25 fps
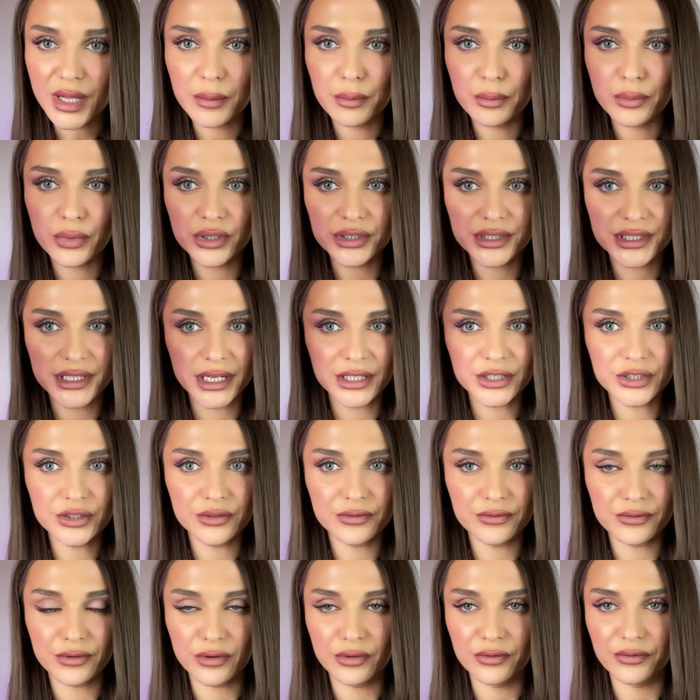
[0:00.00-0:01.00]
protect you
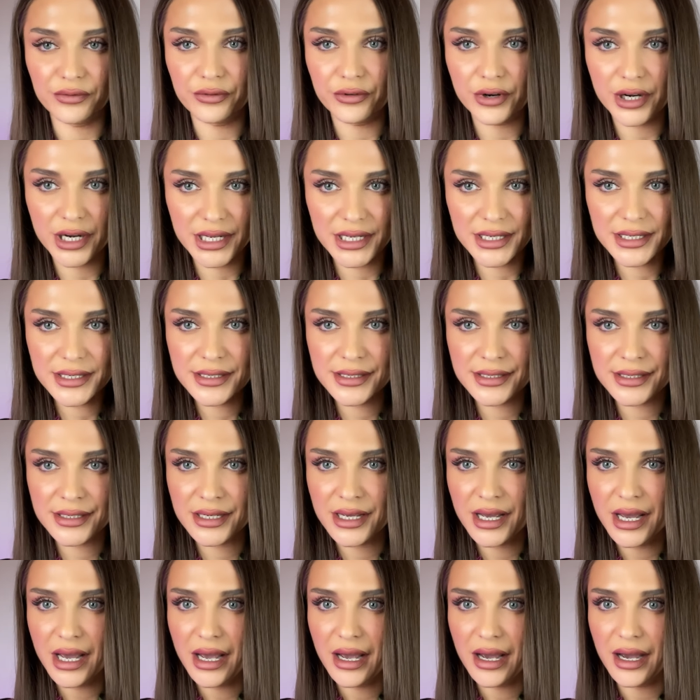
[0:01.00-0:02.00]
from frizz
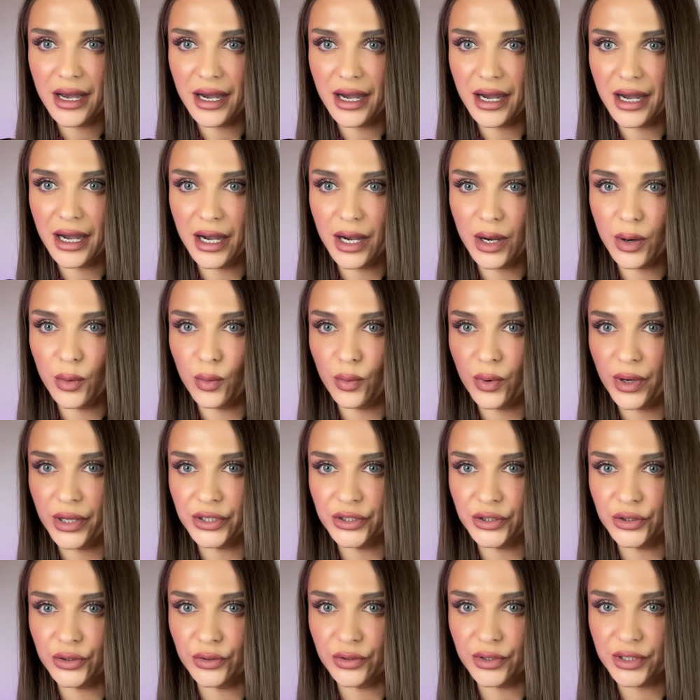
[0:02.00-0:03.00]

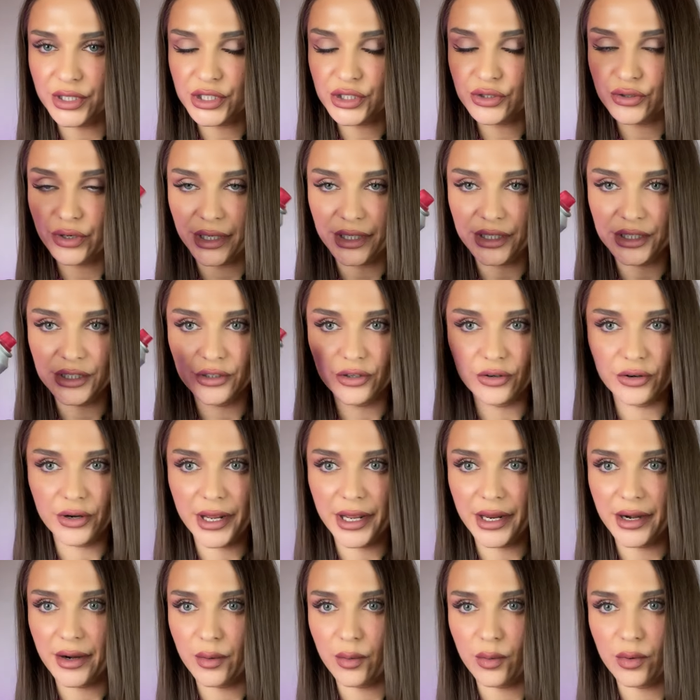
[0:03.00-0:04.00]
when you're straightening your
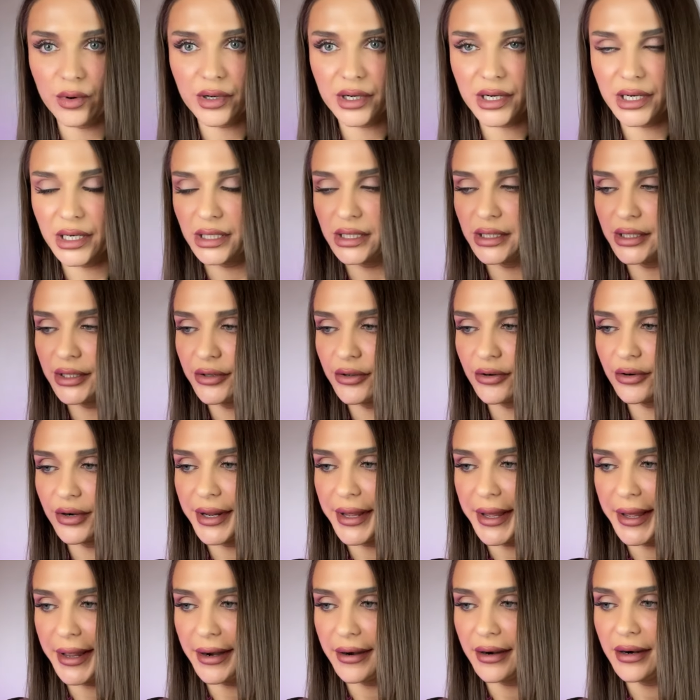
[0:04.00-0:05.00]
hair or curling your
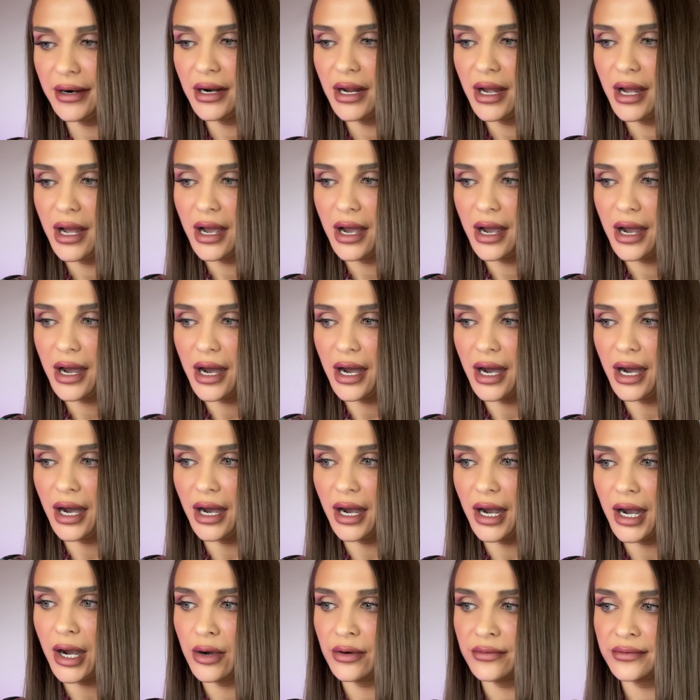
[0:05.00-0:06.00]
hair.
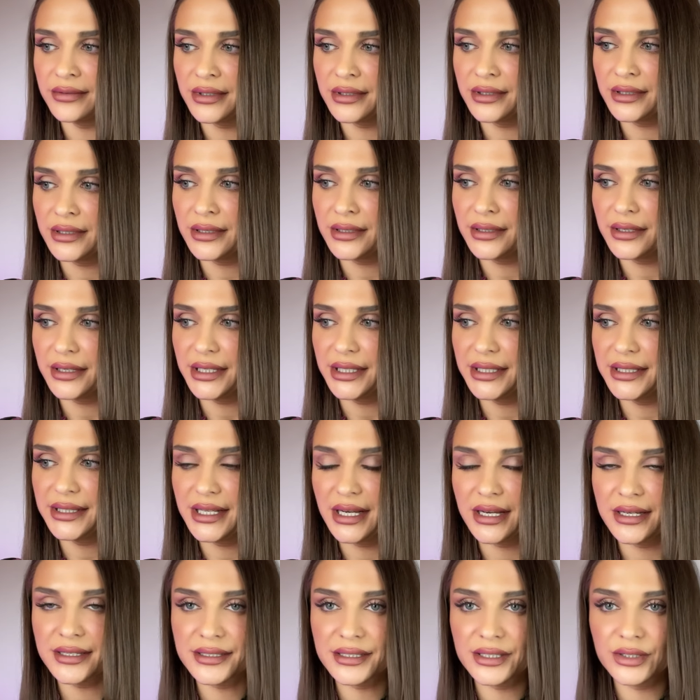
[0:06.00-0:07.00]
However, it
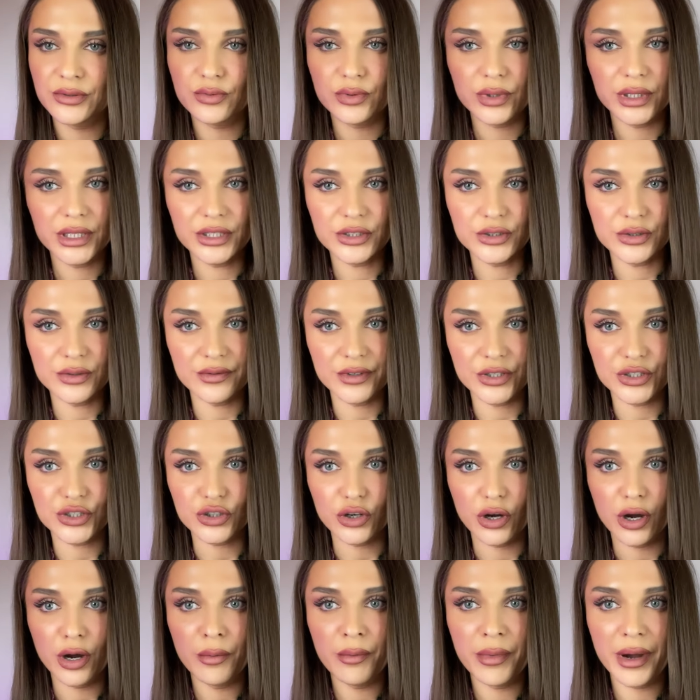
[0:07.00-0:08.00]
doesn't really do the
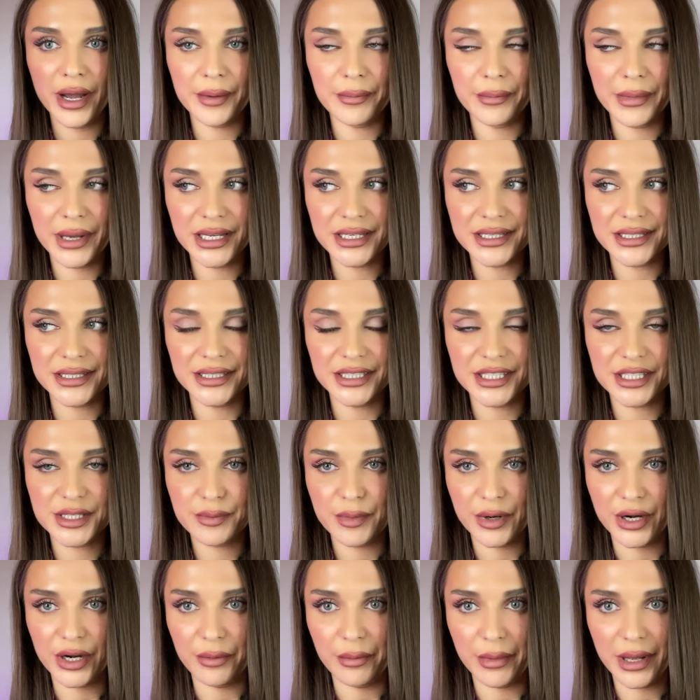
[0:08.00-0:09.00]
job. I made an
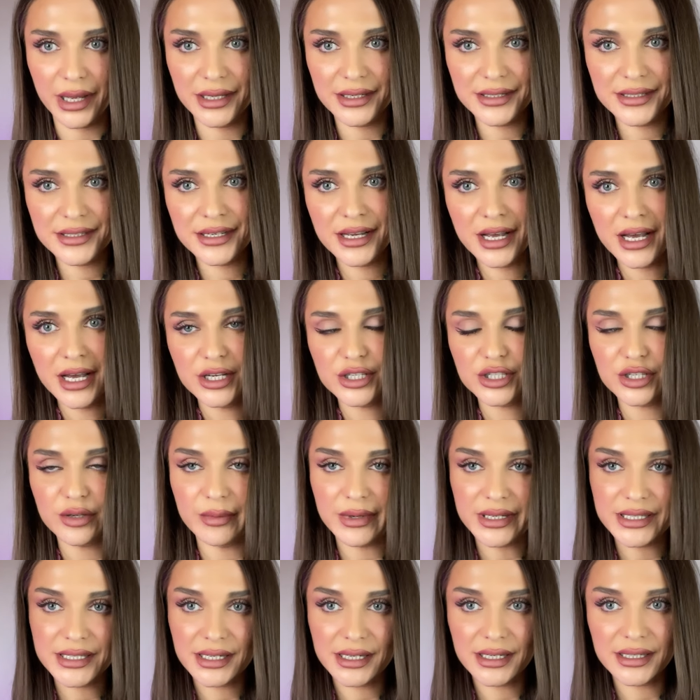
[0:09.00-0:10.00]
experiment. So
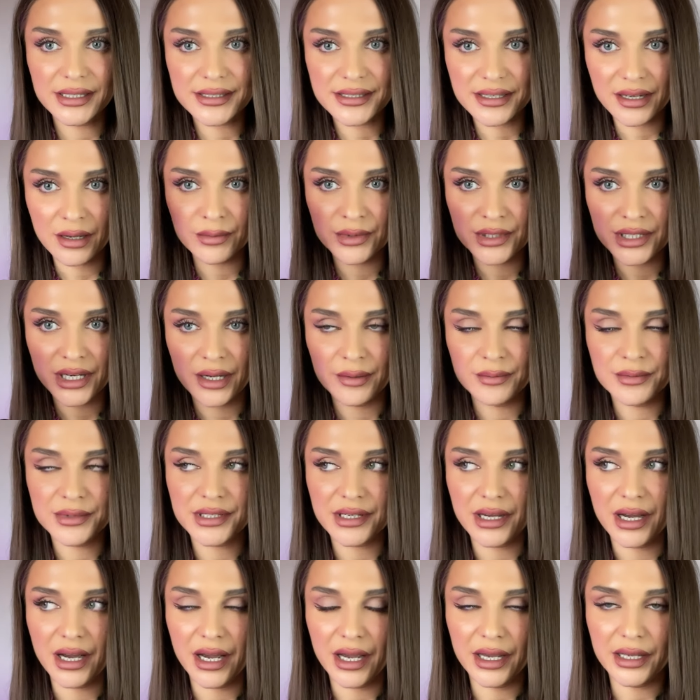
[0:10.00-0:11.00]
basically,
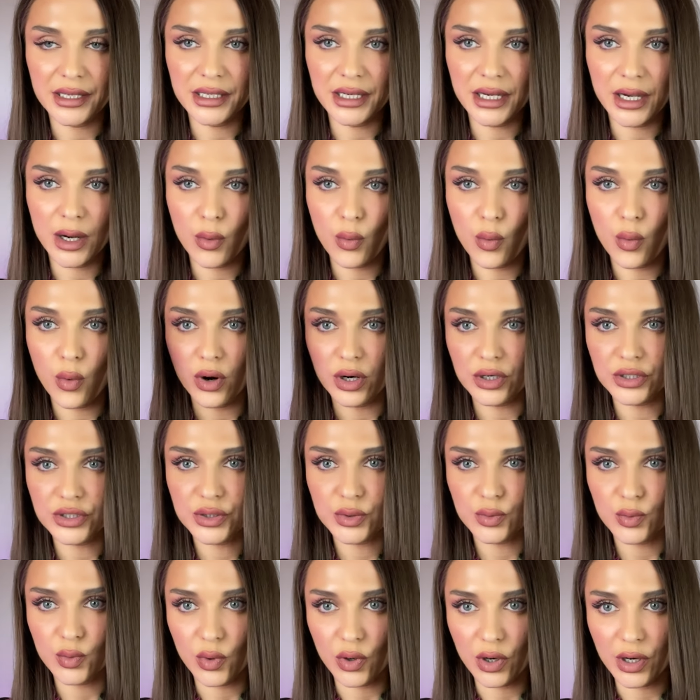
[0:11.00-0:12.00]
sometimes I walk
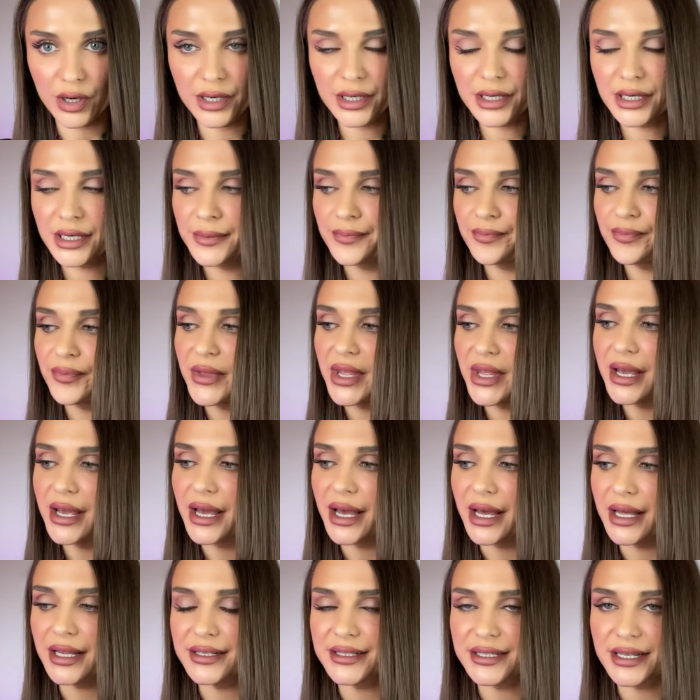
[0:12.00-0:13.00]
to work,
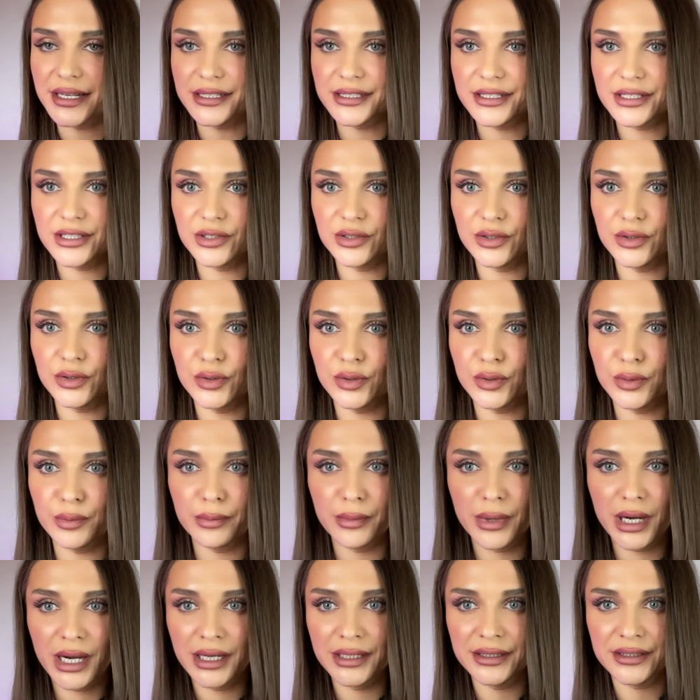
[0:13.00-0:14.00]
and as you
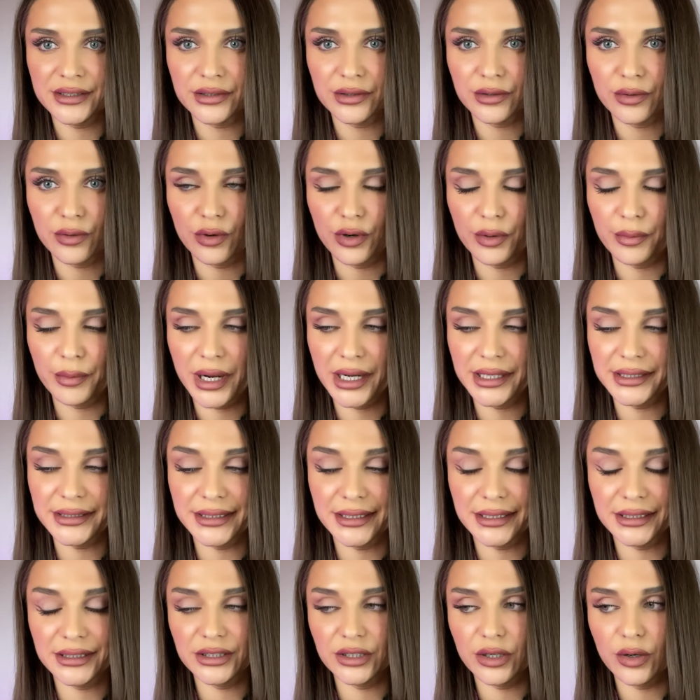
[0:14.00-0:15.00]
might or might
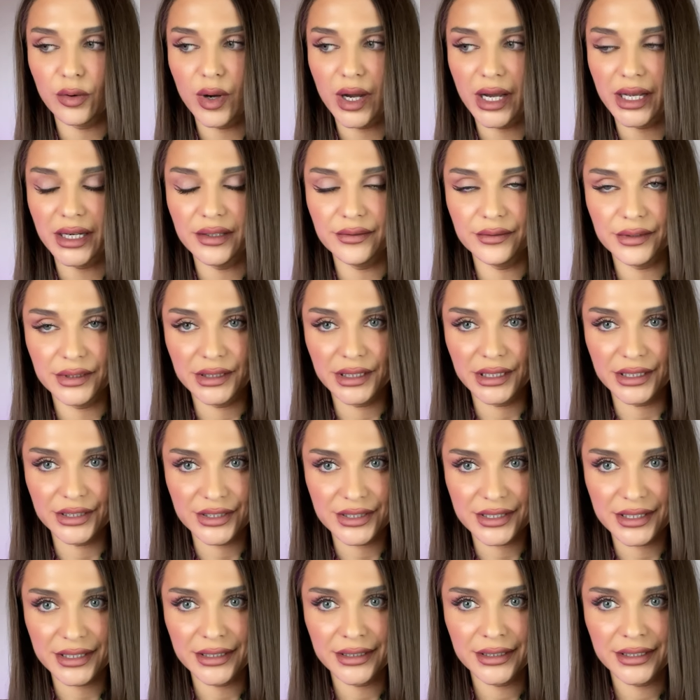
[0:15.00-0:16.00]
not know, I live in
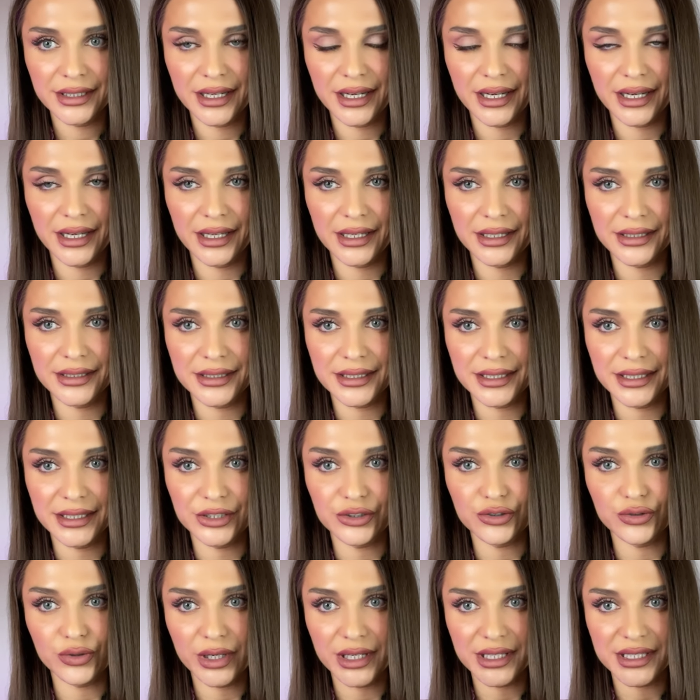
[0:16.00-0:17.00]
London and
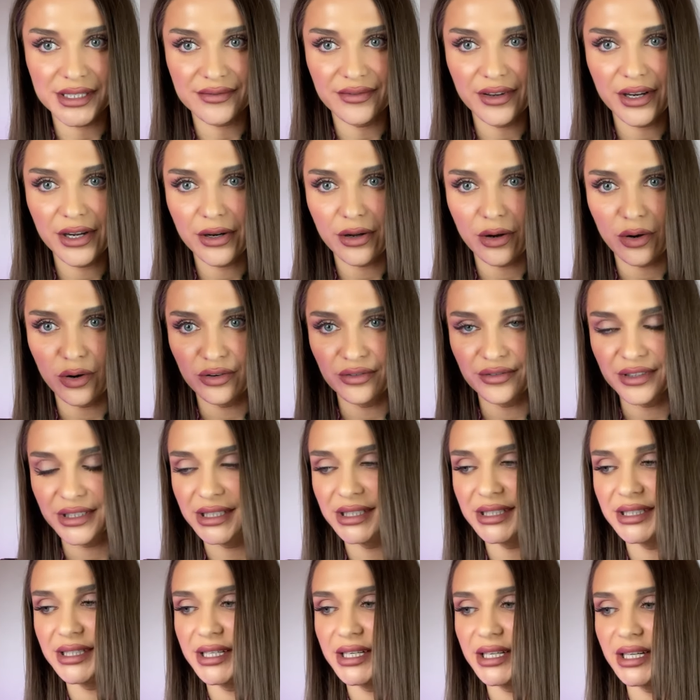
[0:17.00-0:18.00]
it rains very often
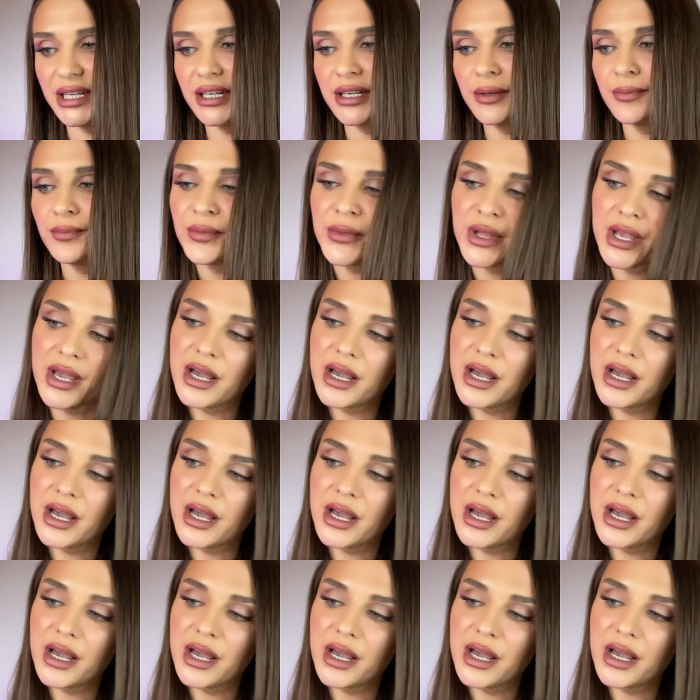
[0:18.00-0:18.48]
in here.